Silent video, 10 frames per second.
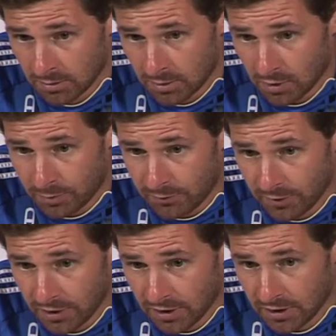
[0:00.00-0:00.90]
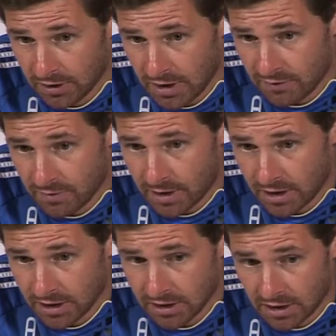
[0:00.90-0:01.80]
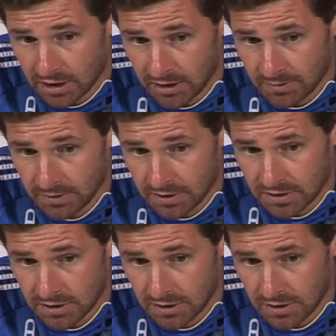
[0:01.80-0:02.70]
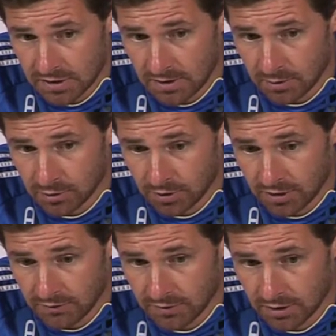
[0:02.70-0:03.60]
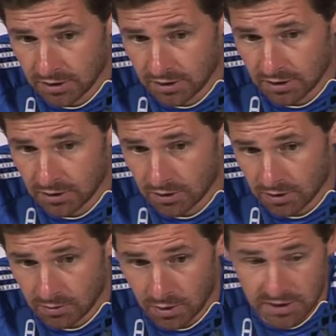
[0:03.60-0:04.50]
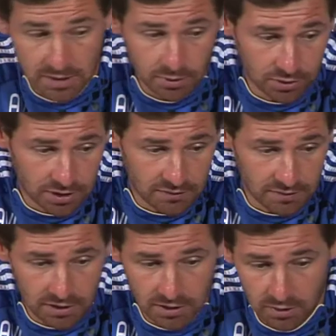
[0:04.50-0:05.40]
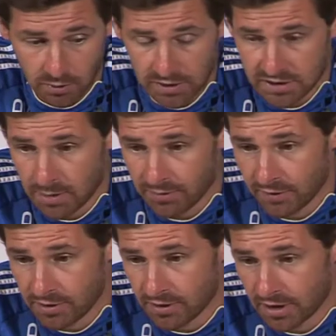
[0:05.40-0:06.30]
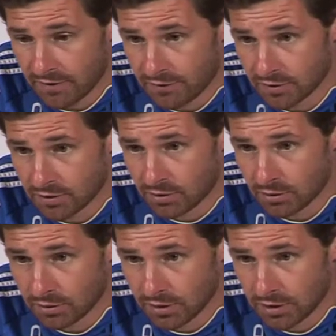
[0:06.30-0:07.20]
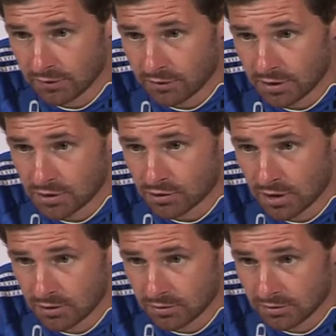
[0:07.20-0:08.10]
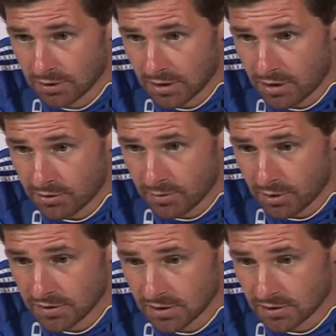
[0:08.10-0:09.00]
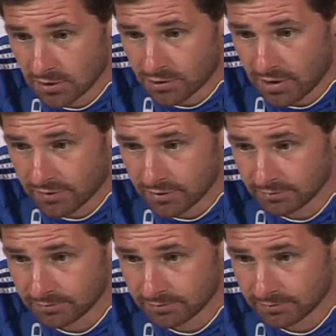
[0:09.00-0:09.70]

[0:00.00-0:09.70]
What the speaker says: hopefully everybody in the club is able to give or was able to give one step further in effort for us to try to get the 3 points at Old Trafford.